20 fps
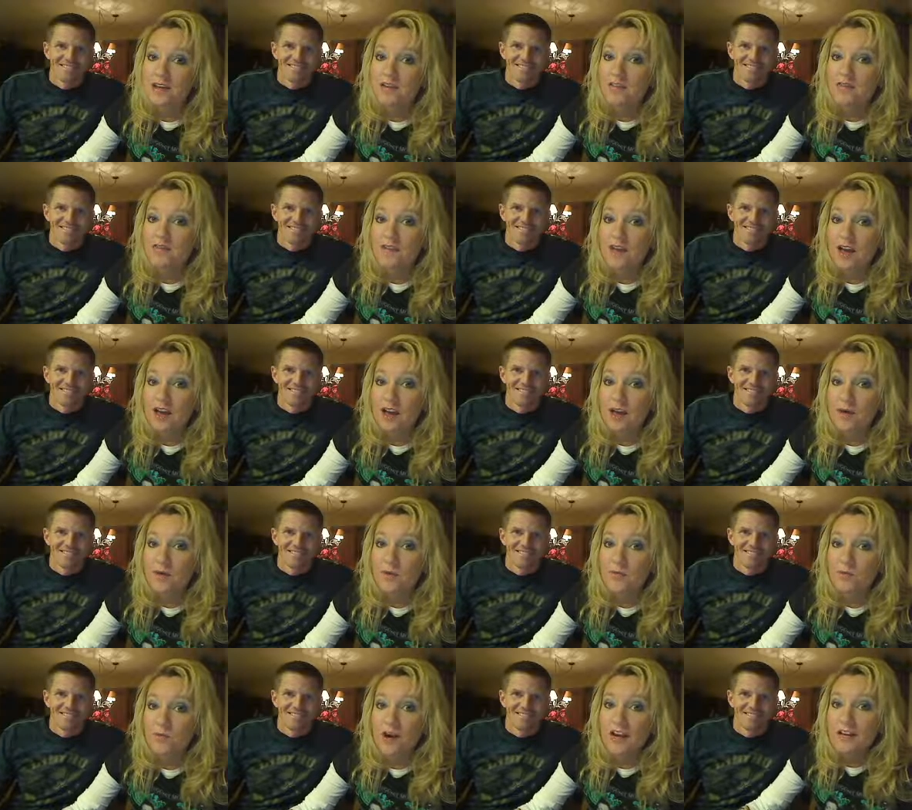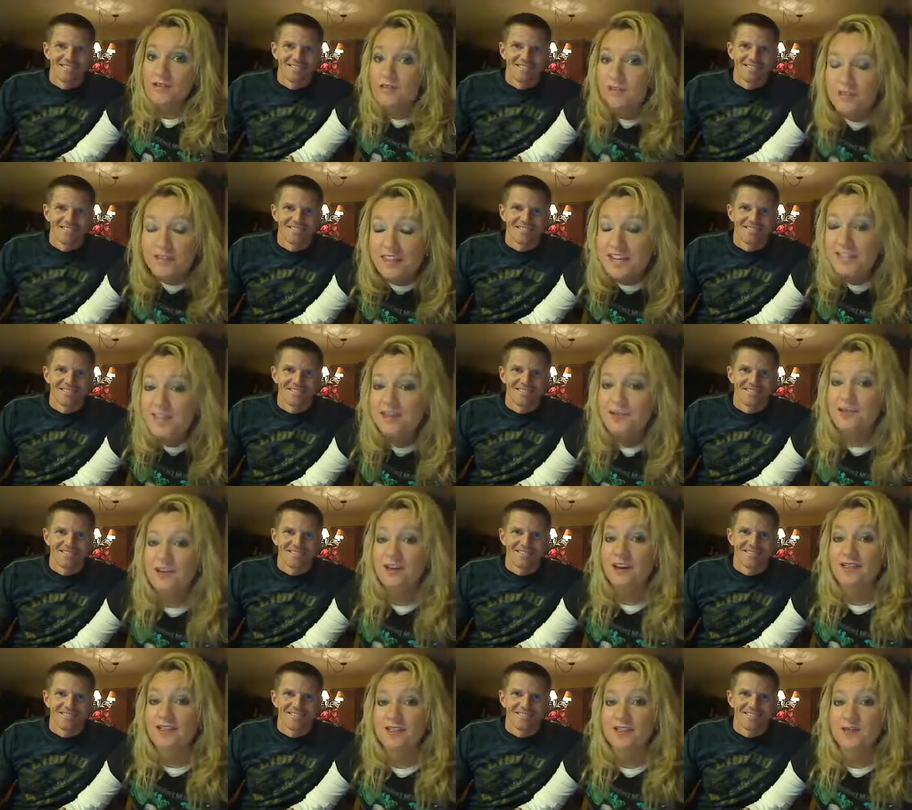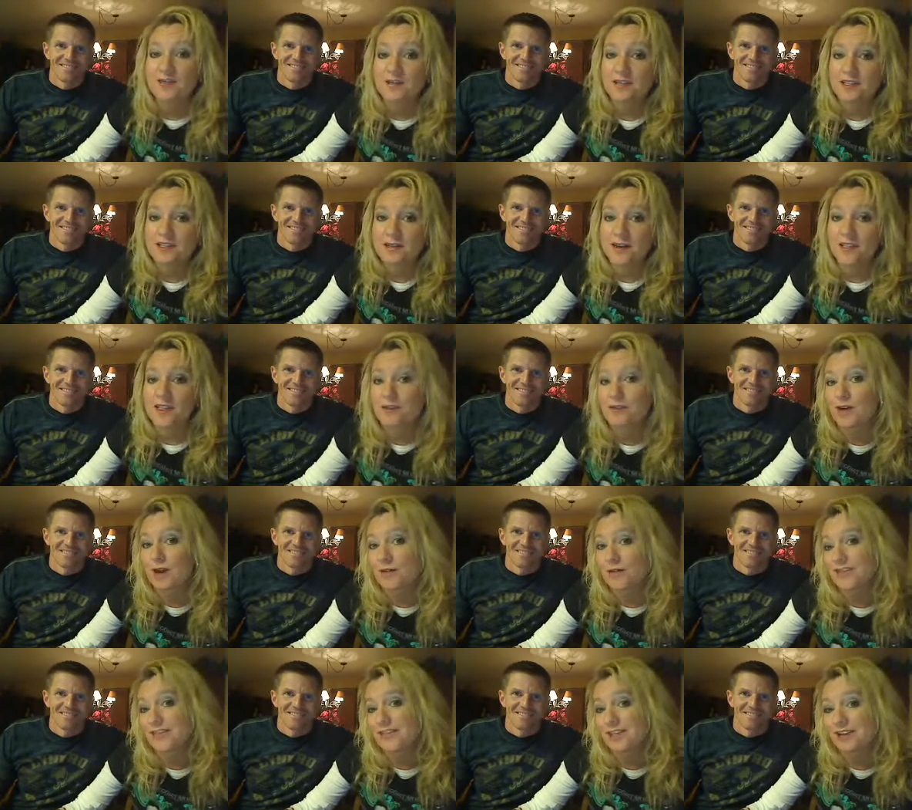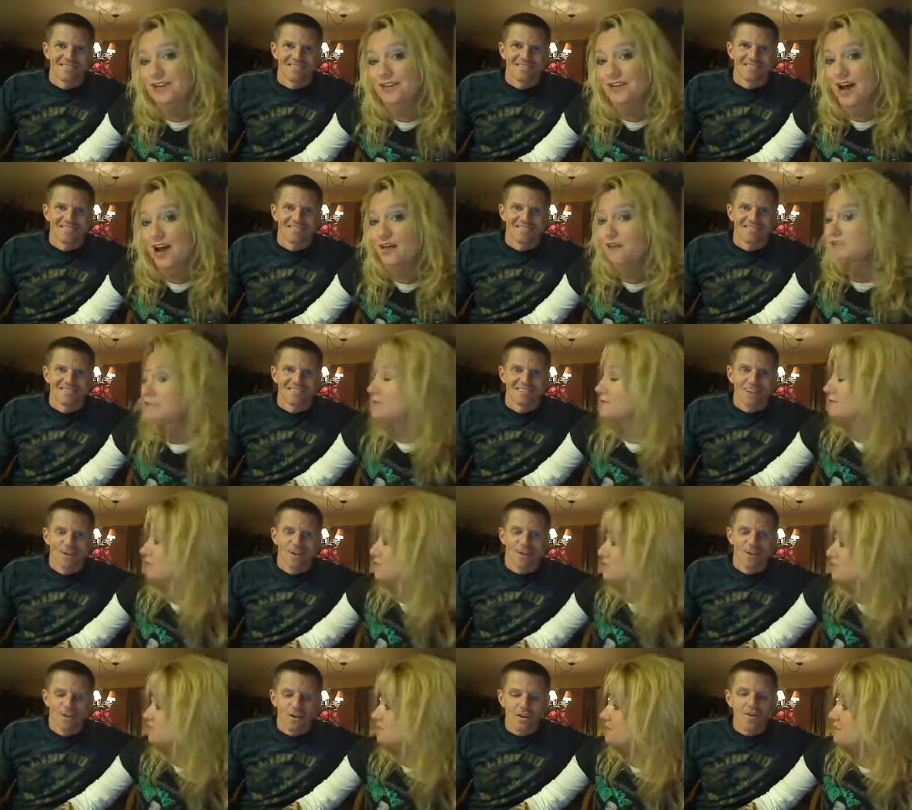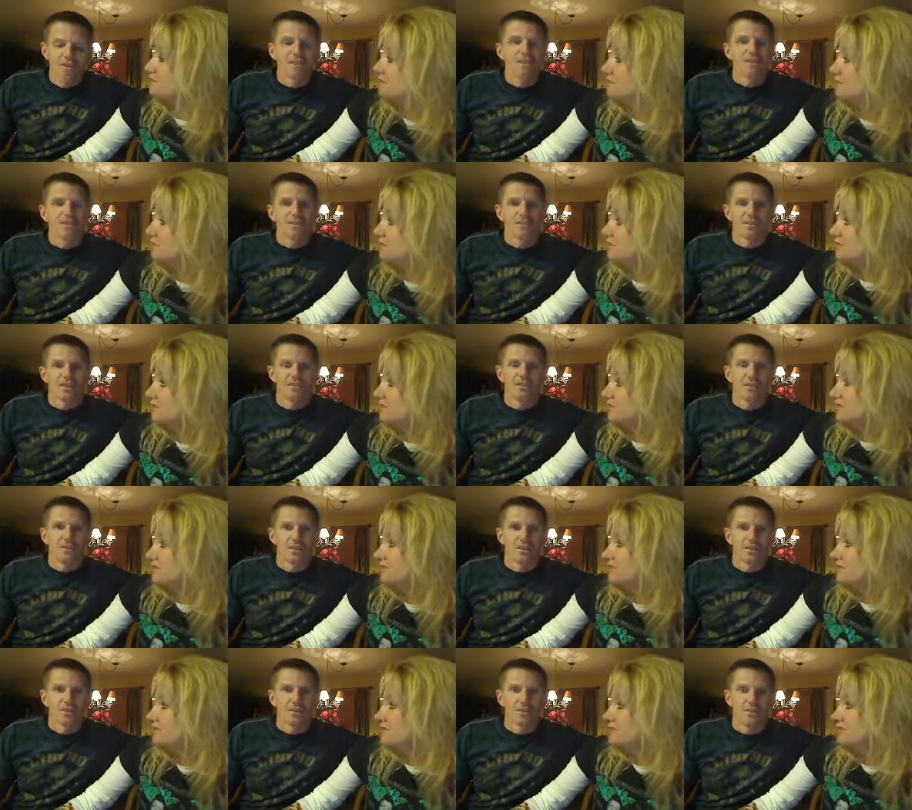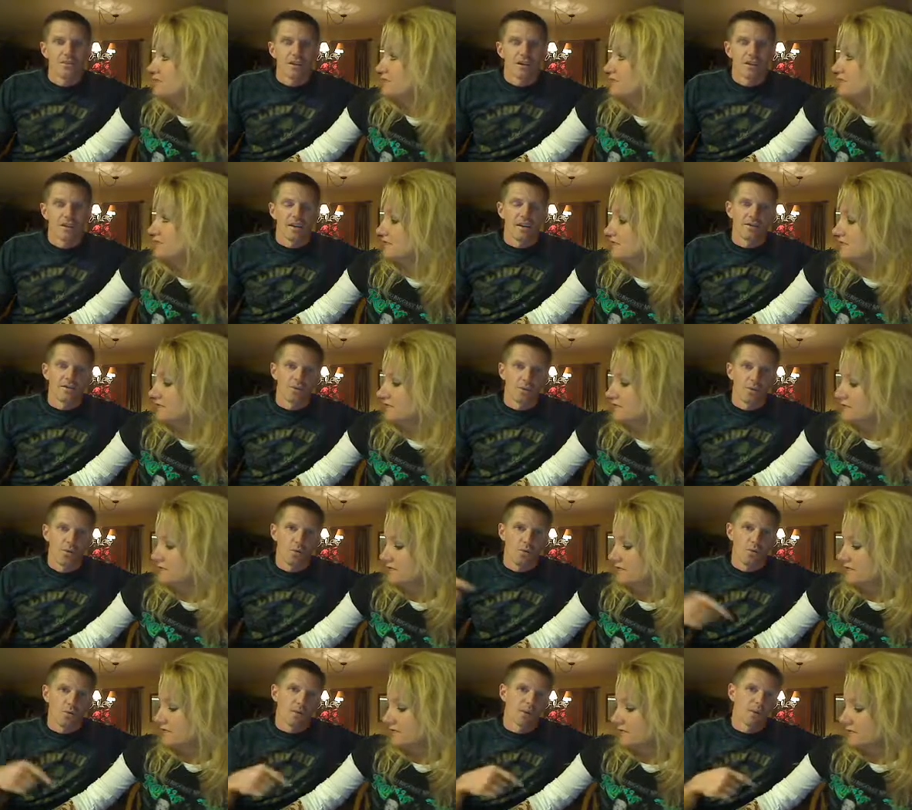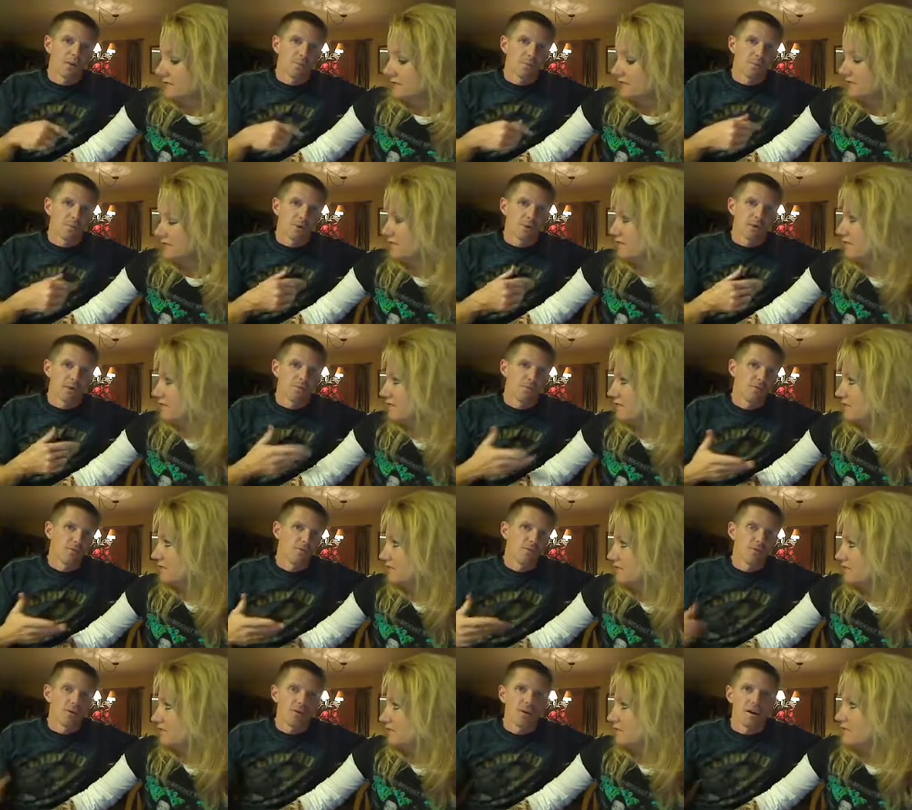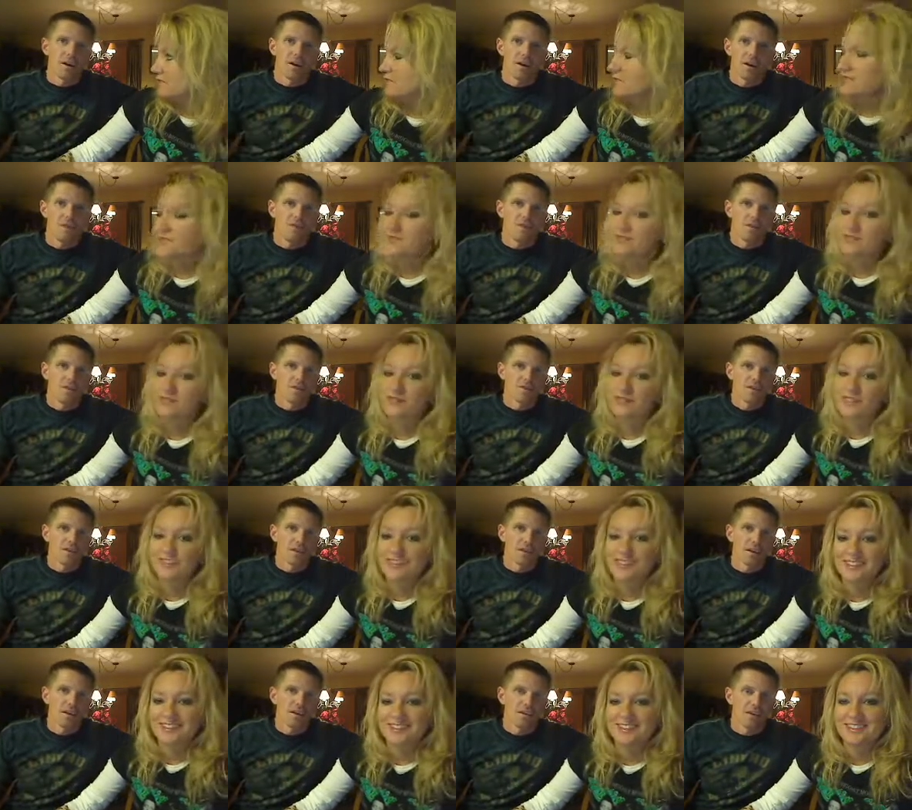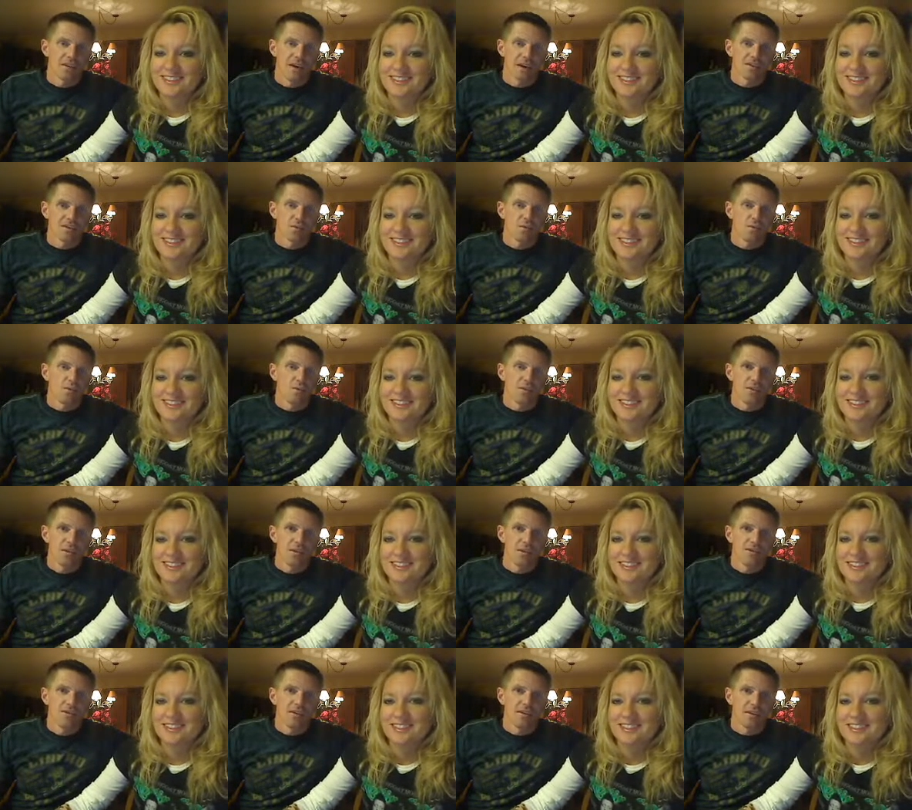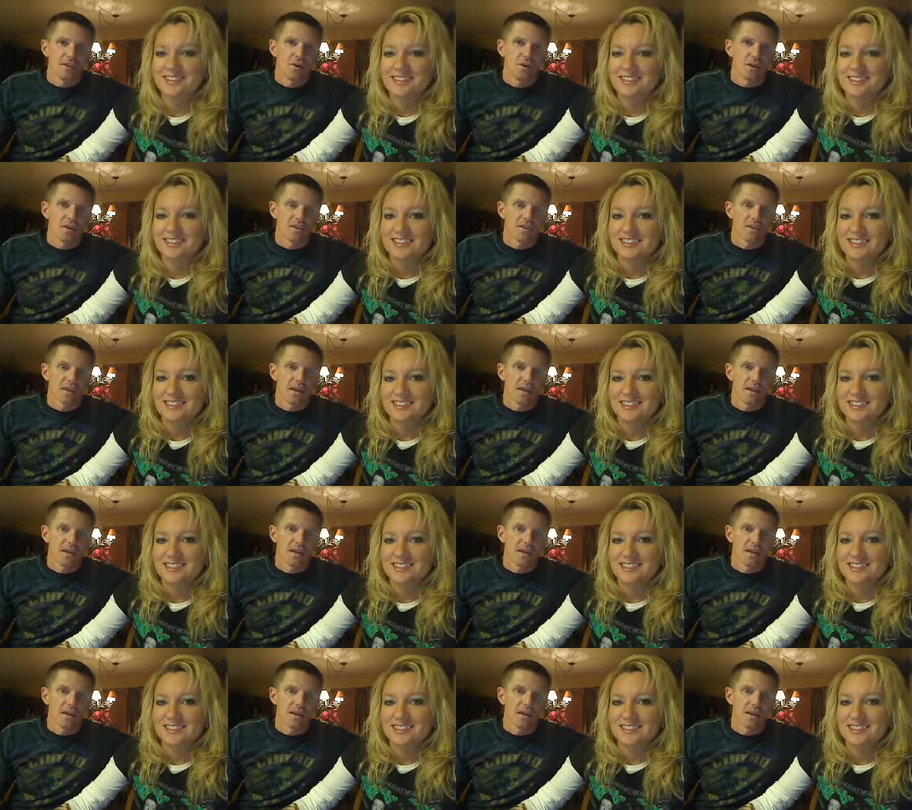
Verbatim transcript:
Speaker 1: have um, quite a few things going on this week so I'll let Robert start it off.
Speaker 2: Well, there are several things going on. This what we're getting prepared for. Um, Thursday, actually, we'll be leaving to go out to